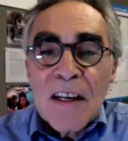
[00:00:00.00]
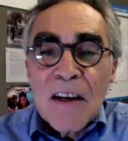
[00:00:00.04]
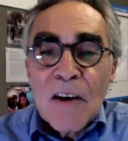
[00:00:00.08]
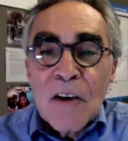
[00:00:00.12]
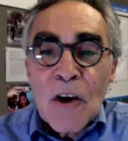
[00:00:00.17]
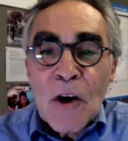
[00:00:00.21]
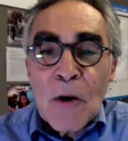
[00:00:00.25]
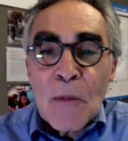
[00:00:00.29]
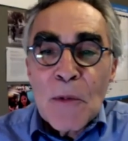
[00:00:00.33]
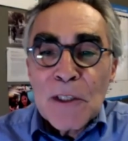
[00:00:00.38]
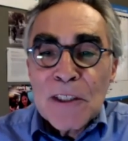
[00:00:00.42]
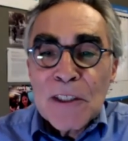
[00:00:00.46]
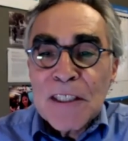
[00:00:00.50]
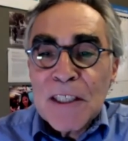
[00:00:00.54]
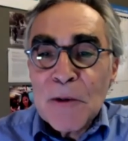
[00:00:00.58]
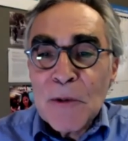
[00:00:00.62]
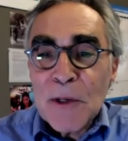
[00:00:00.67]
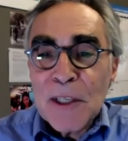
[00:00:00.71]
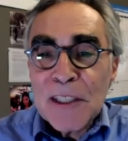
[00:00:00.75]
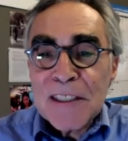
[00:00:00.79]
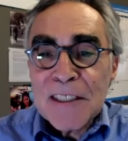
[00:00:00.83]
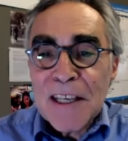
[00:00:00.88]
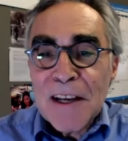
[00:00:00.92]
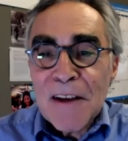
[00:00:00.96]
Herbert
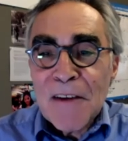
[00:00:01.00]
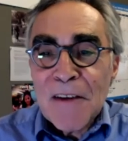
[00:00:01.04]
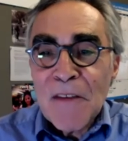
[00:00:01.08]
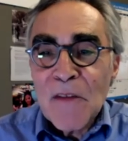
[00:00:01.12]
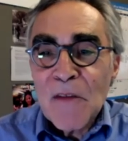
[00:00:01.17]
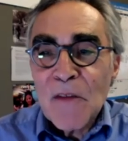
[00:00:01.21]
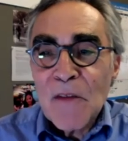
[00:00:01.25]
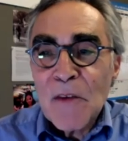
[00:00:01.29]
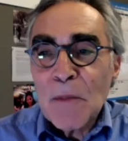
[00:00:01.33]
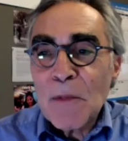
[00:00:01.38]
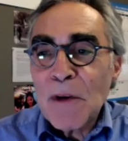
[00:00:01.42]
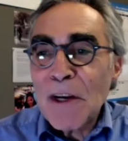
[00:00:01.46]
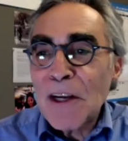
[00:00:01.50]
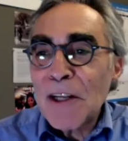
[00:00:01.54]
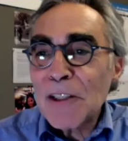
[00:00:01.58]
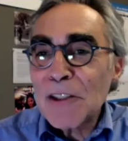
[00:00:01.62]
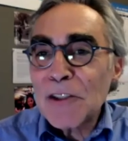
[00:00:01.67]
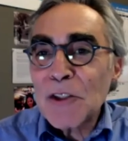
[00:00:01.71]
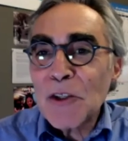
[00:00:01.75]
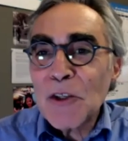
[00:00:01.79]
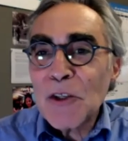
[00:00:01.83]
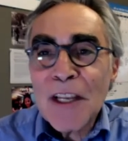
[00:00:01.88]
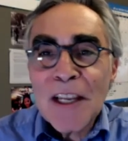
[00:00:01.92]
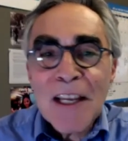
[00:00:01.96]
Sigüenza from
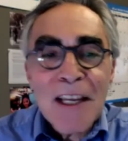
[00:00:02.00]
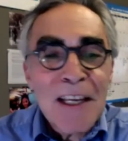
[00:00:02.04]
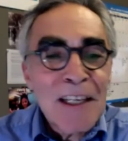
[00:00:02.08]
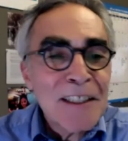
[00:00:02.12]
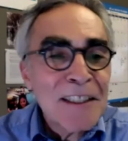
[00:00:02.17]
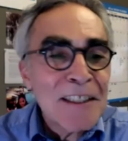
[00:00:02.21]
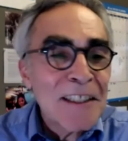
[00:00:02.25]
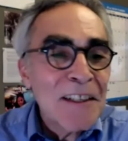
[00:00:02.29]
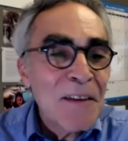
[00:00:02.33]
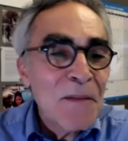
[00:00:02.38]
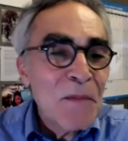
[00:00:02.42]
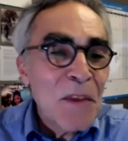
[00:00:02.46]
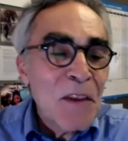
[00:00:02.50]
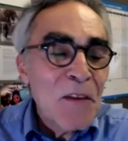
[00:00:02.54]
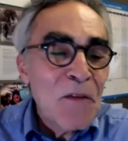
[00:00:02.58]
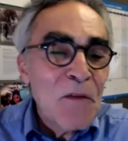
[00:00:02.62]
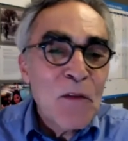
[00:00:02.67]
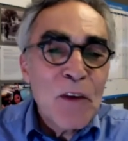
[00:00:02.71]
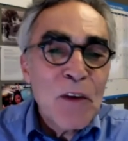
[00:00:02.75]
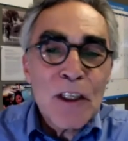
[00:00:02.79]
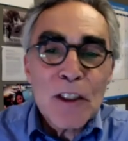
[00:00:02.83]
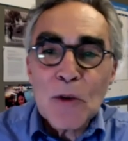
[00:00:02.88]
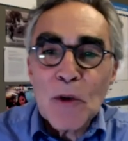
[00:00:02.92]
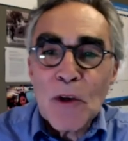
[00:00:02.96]
Culture Clash,
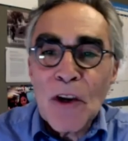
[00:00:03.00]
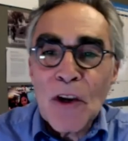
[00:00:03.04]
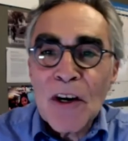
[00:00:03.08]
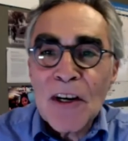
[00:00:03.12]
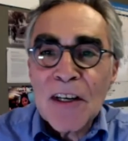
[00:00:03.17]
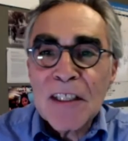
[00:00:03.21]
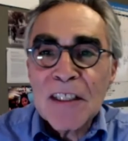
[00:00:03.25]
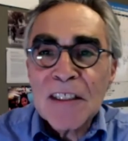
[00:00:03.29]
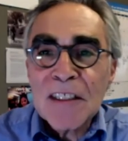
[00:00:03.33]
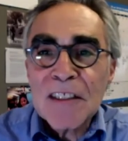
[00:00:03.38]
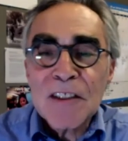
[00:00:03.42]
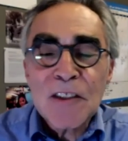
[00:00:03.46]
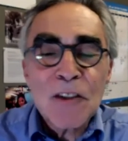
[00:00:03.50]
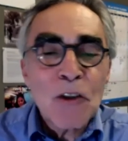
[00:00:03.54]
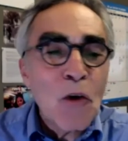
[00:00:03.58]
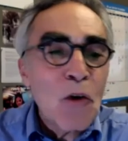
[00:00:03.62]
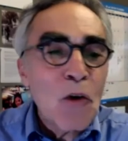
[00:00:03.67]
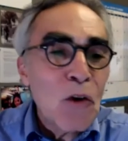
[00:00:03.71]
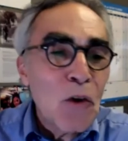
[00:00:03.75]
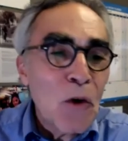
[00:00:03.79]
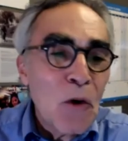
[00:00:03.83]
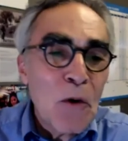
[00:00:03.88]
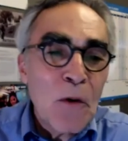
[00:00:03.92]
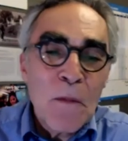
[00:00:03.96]
visual artist,
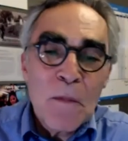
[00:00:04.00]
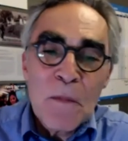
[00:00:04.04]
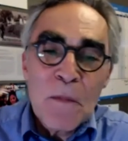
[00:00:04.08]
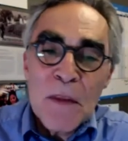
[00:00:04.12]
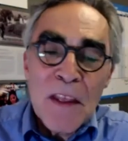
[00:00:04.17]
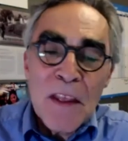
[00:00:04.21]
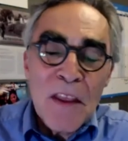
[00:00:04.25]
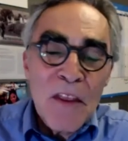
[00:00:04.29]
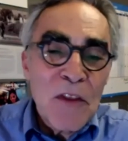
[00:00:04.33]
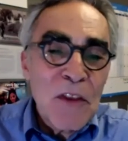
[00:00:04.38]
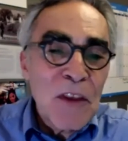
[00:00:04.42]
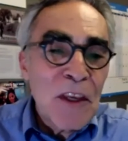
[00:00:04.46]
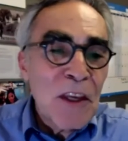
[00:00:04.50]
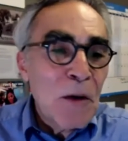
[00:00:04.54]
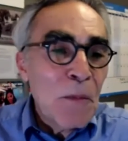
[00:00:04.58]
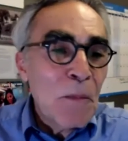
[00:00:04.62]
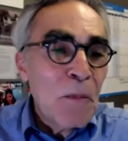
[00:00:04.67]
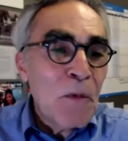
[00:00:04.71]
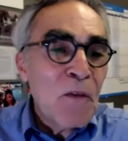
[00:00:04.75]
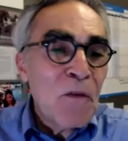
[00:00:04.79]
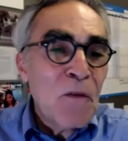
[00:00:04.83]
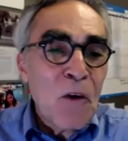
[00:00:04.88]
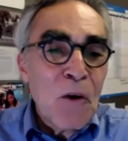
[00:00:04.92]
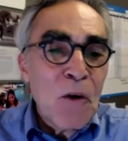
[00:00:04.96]
solo theater
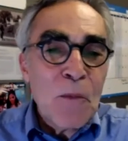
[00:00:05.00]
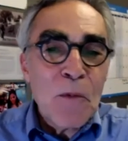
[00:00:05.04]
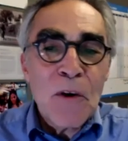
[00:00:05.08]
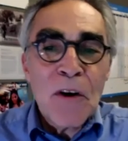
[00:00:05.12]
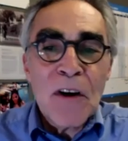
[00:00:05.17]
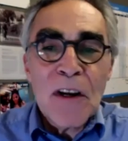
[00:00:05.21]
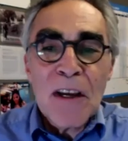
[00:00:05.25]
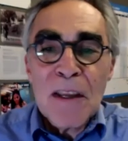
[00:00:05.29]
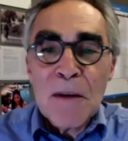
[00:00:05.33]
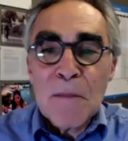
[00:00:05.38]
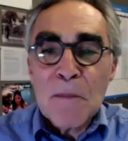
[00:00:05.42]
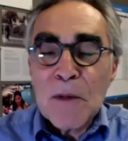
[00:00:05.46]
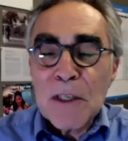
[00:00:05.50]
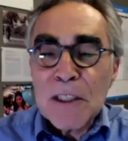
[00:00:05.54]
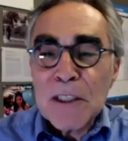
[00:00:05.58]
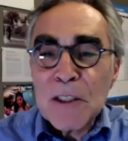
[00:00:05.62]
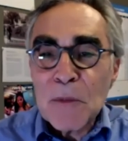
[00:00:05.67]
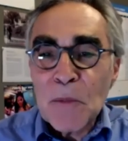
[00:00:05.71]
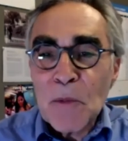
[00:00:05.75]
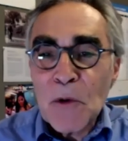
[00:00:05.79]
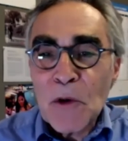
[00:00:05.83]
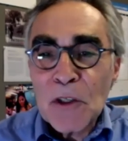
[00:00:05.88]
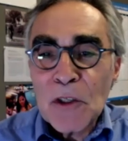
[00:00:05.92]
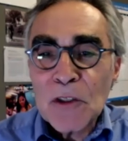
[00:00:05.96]
performer, and much
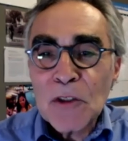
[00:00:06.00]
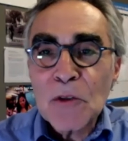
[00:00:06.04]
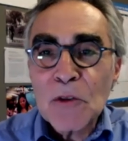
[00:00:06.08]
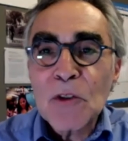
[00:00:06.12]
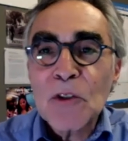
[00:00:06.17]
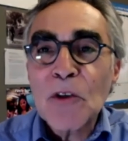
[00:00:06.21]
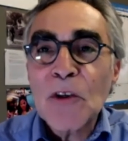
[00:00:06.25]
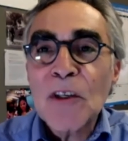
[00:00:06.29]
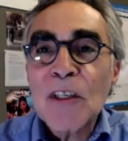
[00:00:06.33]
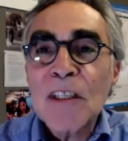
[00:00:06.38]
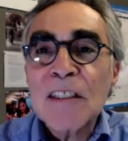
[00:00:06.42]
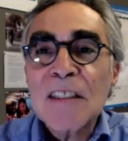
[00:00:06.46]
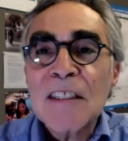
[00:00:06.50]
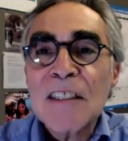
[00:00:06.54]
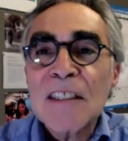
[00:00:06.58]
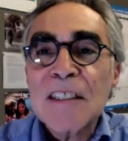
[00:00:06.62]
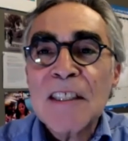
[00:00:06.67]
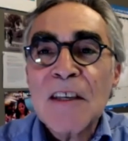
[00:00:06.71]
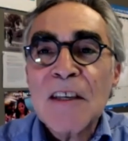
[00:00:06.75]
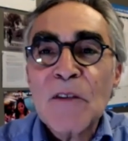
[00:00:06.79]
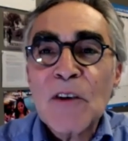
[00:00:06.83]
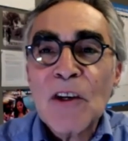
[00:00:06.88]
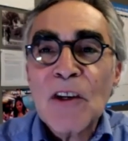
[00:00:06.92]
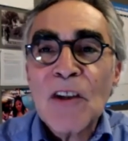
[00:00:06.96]
more. So join us at
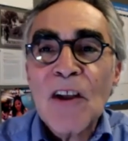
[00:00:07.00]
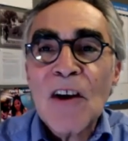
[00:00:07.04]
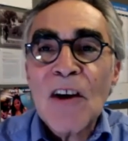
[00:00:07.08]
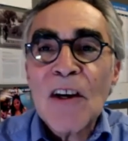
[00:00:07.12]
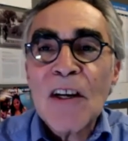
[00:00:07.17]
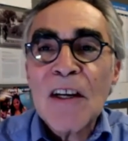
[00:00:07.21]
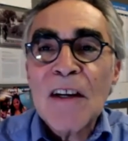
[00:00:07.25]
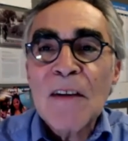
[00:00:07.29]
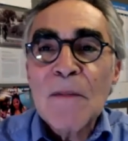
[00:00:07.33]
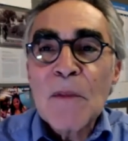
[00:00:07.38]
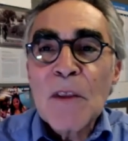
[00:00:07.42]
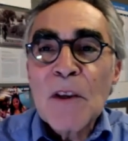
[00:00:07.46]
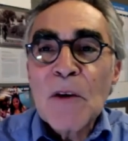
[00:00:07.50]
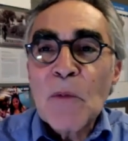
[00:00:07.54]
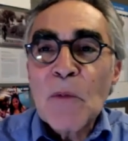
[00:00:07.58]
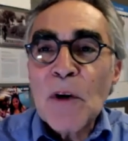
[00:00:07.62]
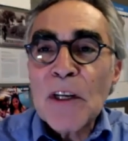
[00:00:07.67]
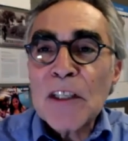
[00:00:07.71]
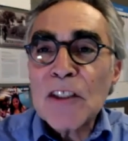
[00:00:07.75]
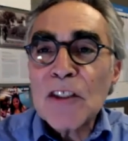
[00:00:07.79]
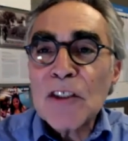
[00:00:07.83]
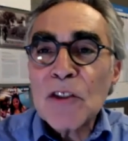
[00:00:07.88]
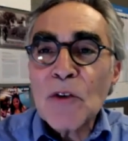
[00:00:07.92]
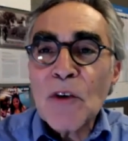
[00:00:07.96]
7 o'clock.
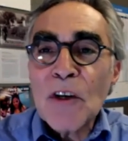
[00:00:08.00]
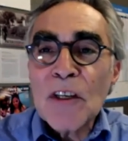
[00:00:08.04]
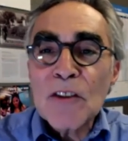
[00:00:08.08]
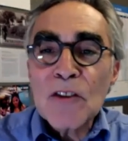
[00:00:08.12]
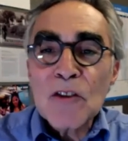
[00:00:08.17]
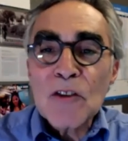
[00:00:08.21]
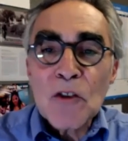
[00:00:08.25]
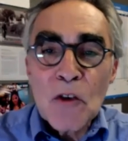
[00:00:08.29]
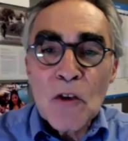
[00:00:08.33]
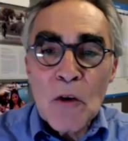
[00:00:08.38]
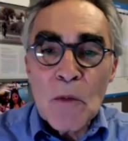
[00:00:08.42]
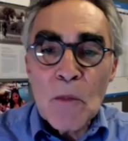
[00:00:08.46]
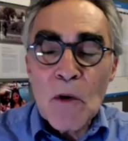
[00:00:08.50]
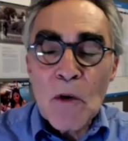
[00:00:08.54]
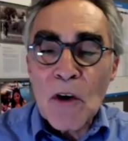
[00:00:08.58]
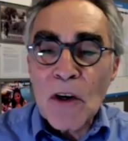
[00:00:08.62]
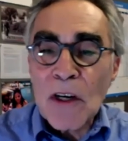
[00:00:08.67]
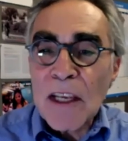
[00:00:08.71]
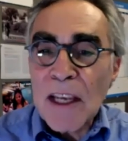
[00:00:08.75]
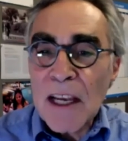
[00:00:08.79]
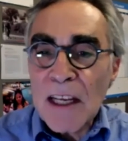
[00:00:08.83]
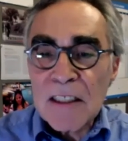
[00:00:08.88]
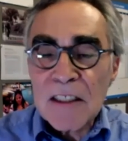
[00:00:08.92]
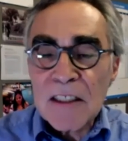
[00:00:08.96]
Register on Zoom or
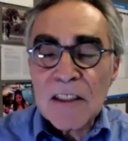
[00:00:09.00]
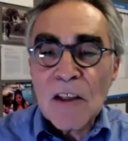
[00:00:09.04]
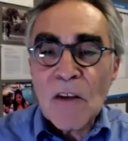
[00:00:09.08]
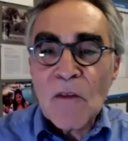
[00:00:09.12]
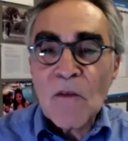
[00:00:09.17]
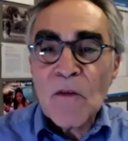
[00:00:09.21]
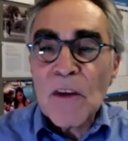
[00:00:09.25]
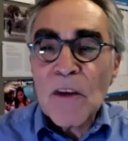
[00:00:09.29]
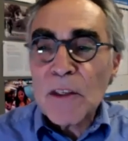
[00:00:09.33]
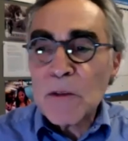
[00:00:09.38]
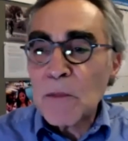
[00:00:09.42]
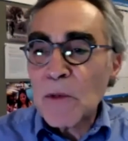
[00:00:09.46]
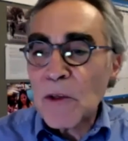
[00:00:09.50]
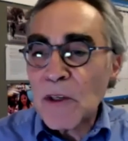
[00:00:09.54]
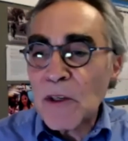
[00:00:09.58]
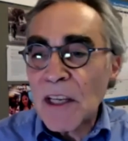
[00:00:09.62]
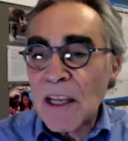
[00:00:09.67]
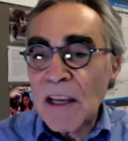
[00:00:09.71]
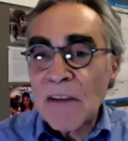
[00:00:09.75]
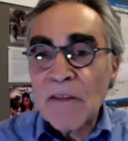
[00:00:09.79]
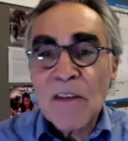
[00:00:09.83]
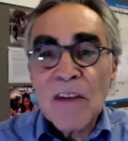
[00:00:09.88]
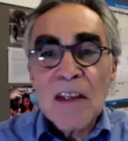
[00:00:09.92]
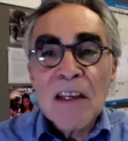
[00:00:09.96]
catch us on Facebook
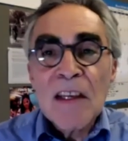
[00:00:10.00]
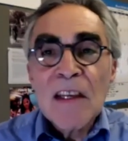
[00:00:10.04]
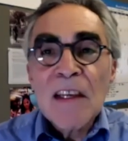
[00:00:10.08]
Live.